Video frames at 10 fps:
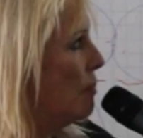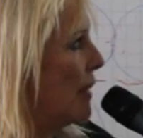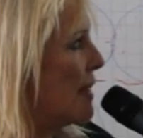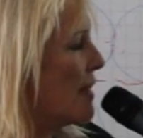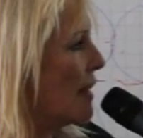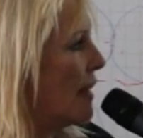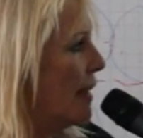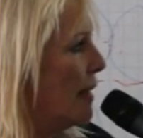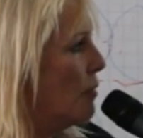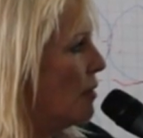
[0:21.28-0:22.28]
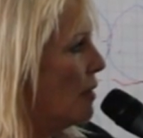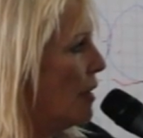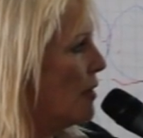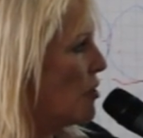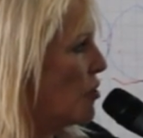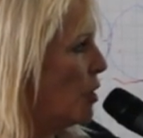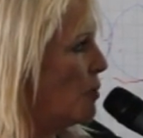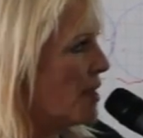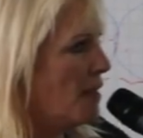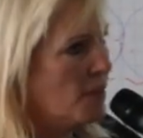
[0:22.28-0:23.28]
basically, last year
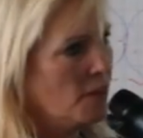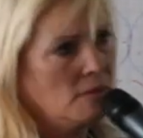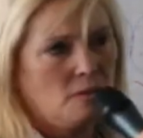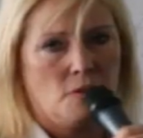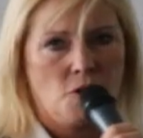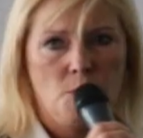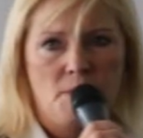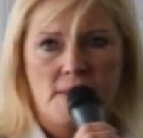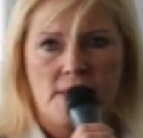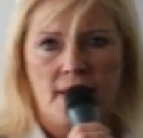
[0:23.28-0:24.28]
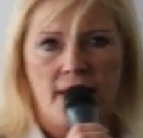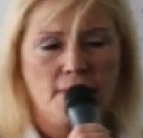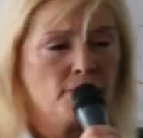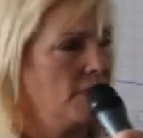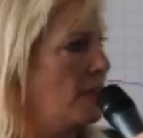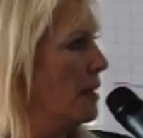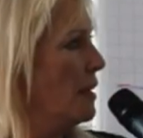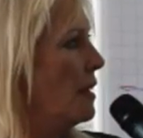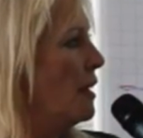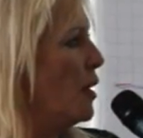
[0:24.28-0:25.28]
was given 2 months to
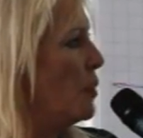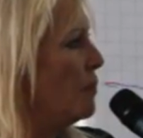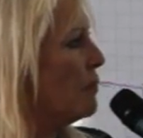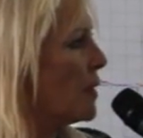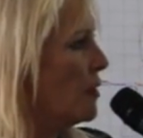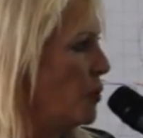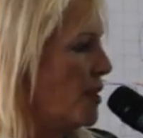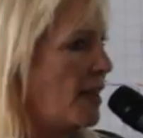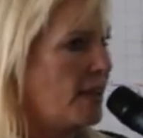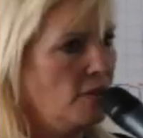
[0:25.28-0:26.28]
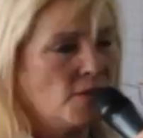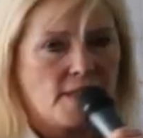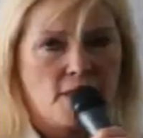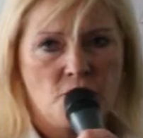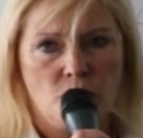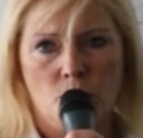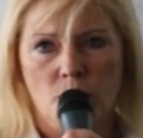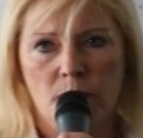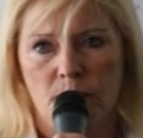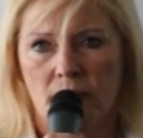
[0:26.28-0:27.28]
live. She was diagnosed stage
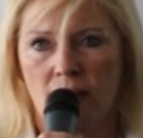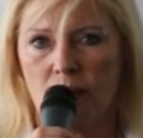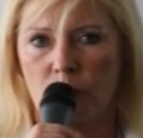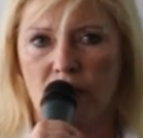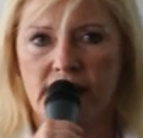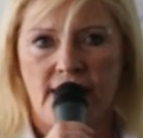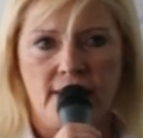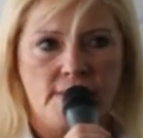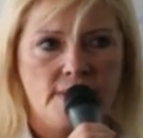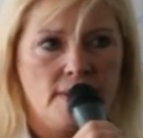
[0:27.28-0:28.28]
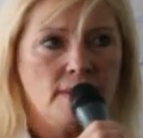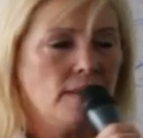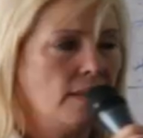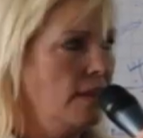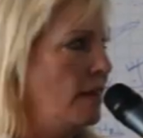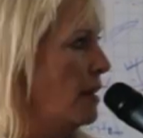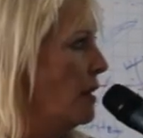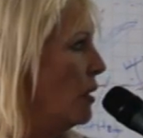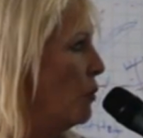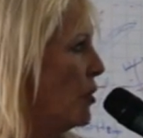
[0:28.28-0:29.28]
4 breast cancer,
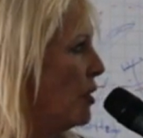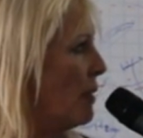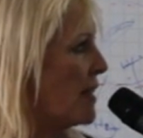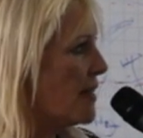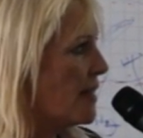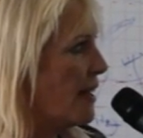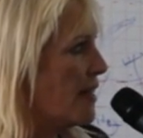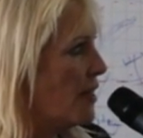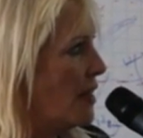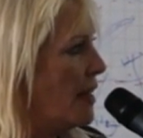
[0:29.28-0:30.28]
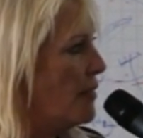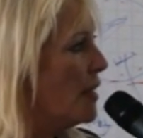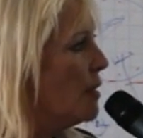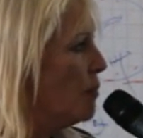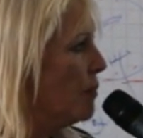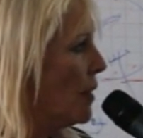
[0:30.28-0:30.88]
which had metastasized to the liver.